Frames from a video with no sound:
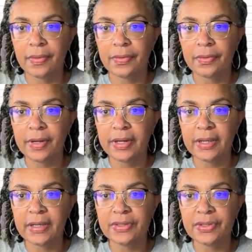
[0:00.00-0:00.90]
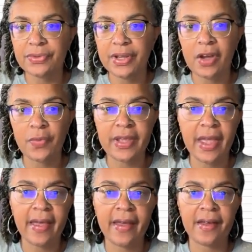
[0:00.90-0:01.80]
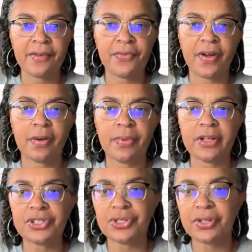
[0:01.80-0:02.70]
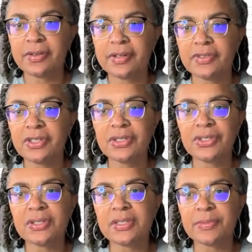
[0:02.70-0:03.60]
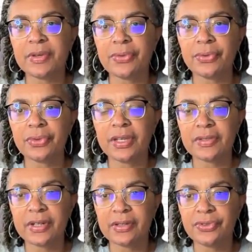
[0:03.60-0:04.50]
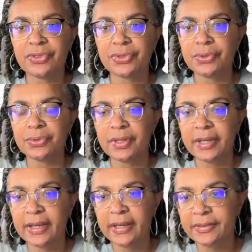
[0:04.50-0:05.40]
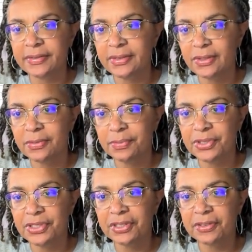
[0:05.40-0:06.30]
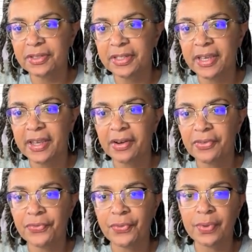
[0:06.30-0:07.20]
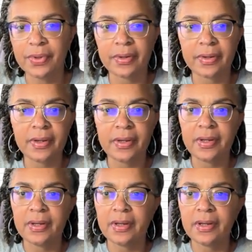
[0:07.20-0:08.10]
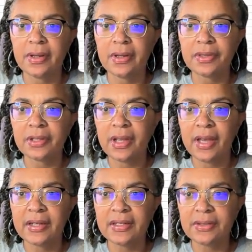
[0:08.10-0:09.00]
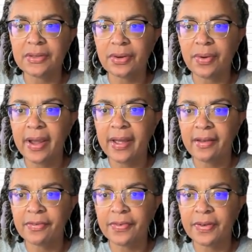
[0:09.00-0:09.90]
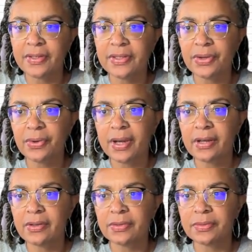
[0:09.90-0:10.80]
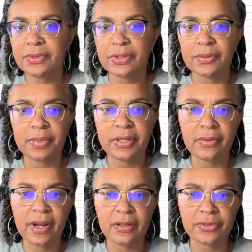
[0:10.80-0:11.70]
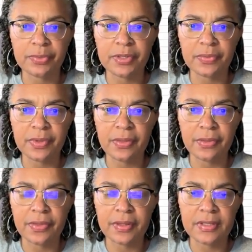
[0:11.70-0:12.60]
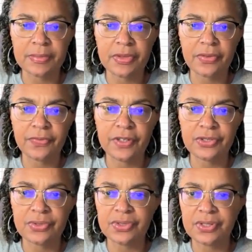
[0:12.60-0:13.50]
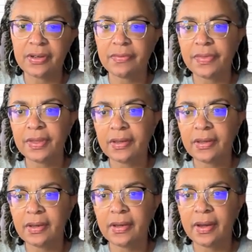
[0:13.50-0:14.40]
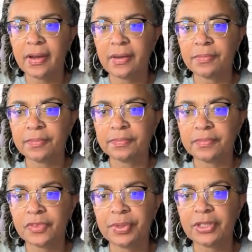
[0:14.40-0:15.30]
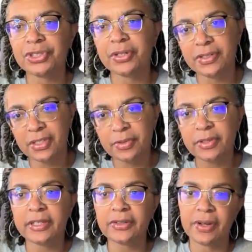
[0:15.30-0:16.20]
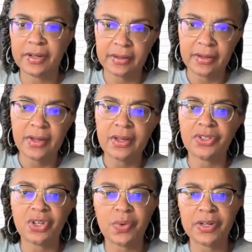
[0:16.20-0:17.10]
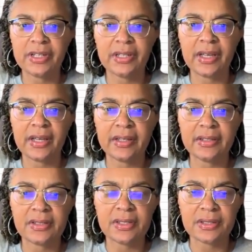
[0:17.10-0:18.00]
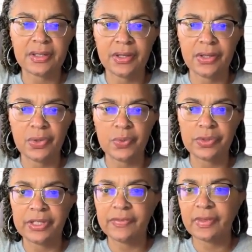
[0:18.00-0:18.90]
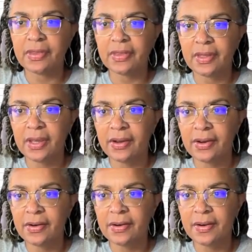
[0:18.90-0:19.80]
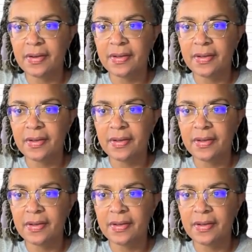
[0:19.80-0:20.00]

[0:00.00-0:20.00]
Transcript: Alrighty, and so now we have our bar chart. Now this is just some other things that I'll do. Like I don't particularly care for the lines in the graph. So I'll, play around a little bit with some of the features of the bar chart. I double clicked on it. Don't want any lines. We'll leave it there.